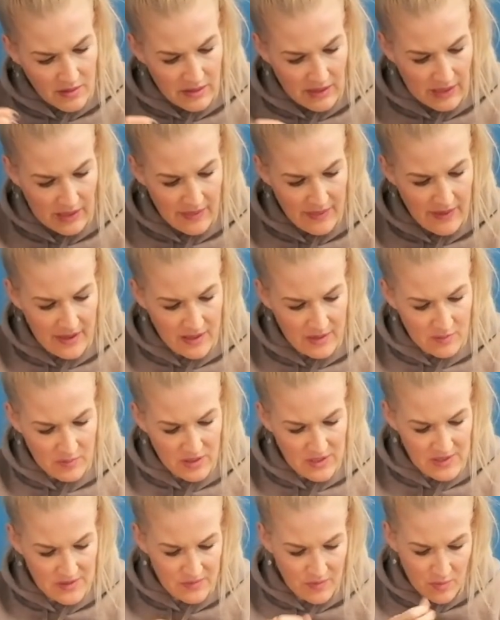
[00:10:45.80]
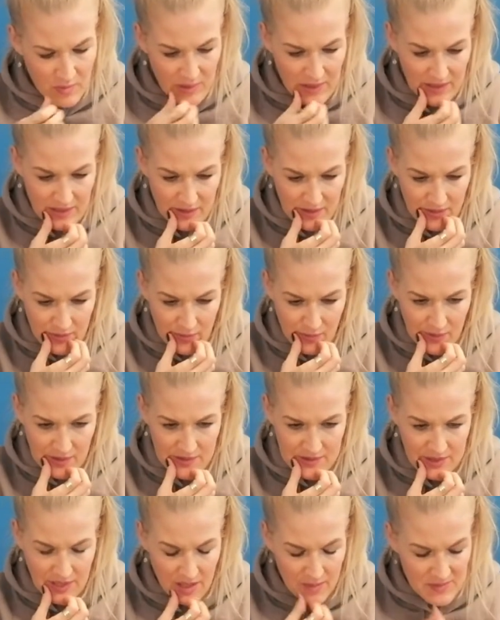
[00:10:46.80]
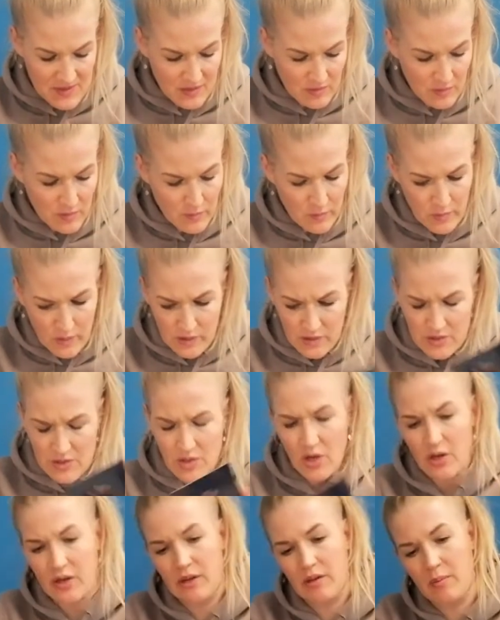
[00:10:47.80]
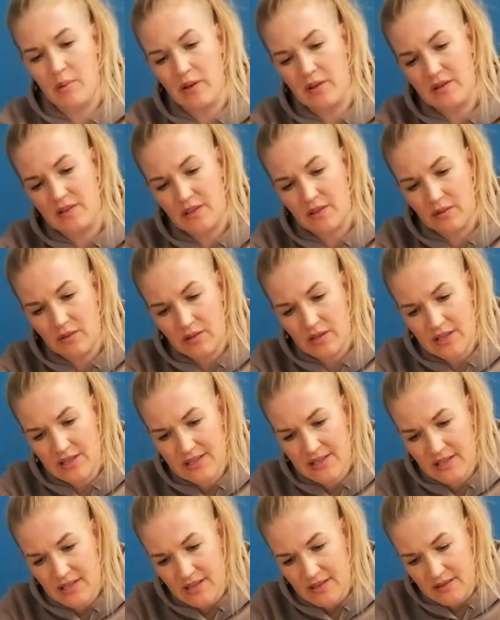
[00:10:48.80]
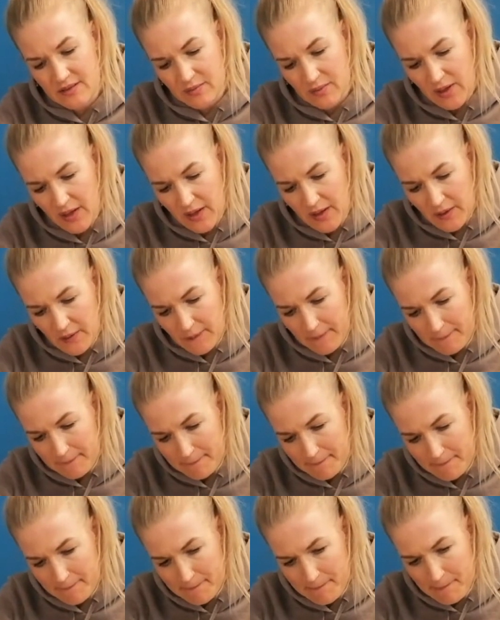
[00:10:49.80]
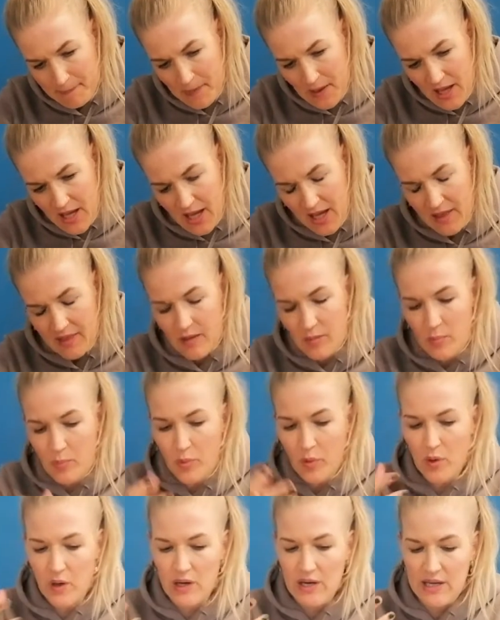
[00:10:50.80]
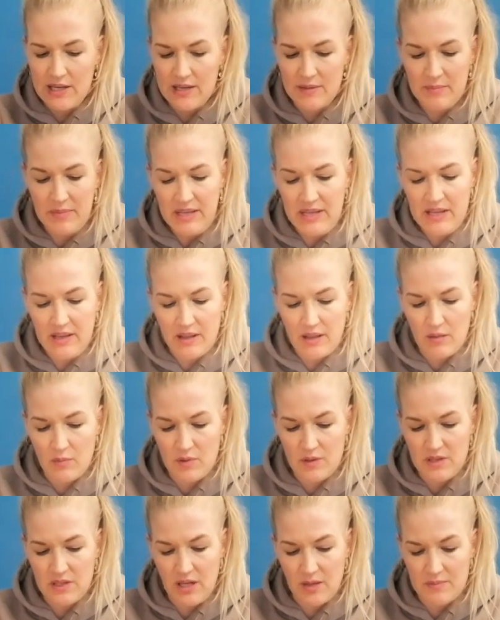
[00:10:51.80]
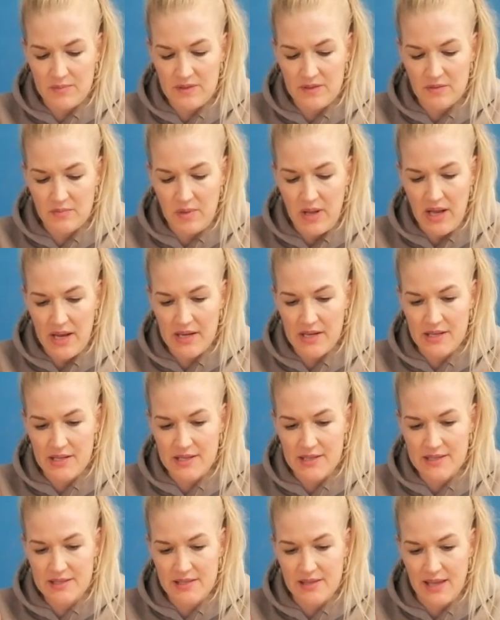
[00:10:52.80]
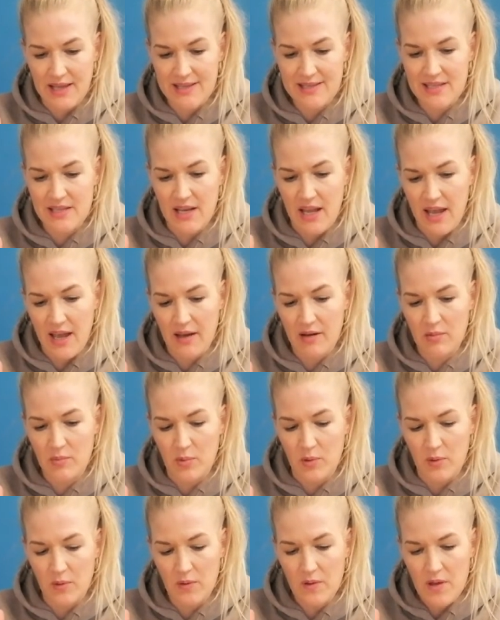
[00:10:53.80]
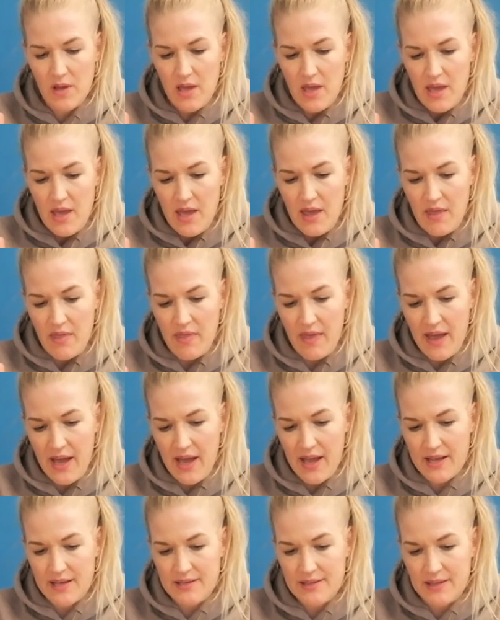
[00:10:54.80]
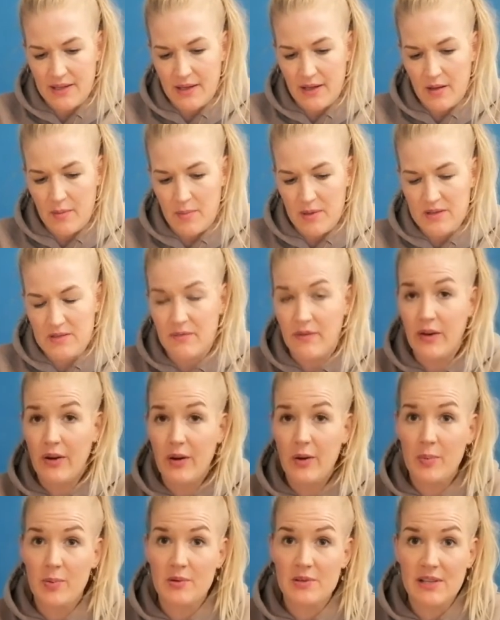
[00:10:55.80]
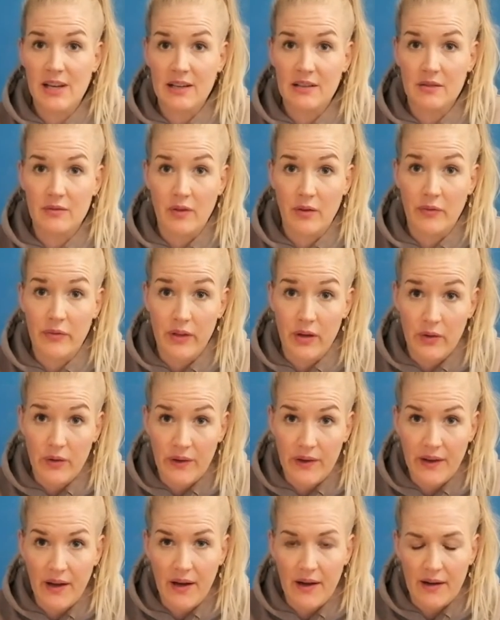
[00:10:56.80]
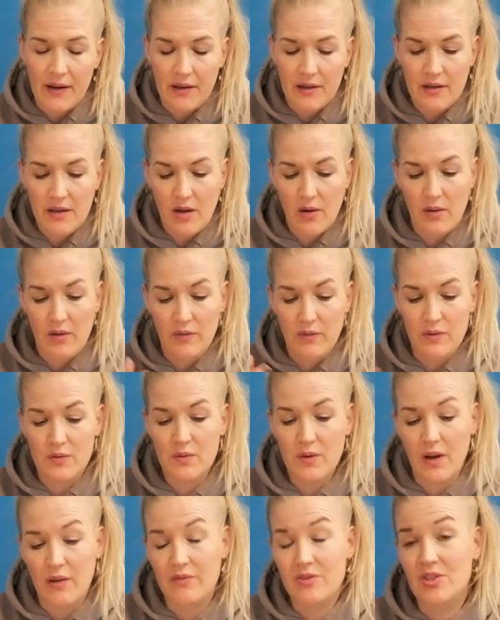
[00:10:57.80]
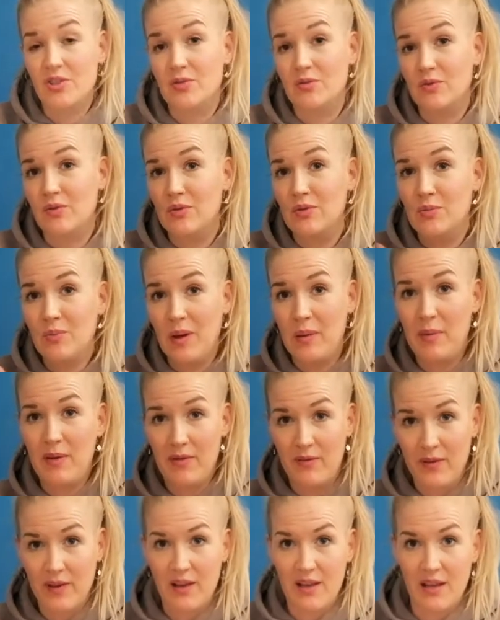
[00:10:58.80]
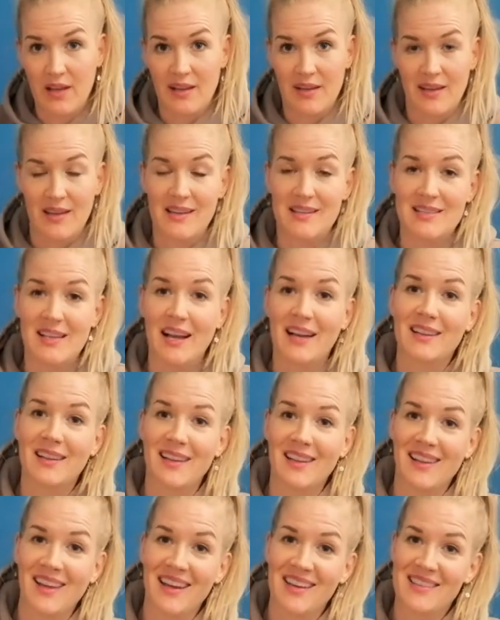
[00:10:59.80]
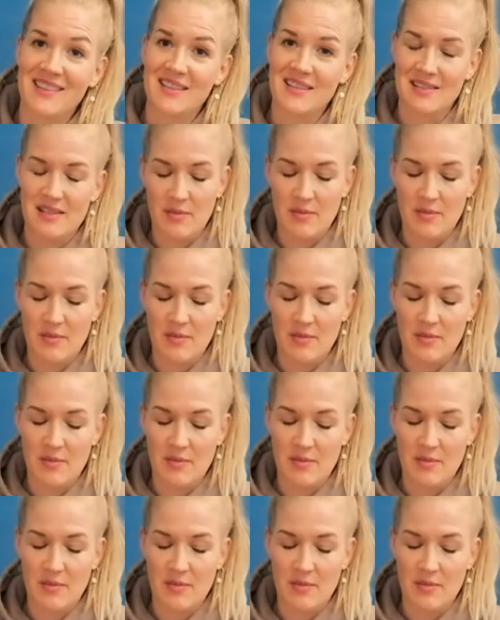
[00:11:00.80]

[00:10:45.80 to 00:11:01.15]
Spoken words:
And that one is repeated 3 times. So we were talking about synchronicities, right? And the boar, immediately what comes to mind is that's an animal that is very protective of their young. Now, if you do have children, you may be feeling exactly like this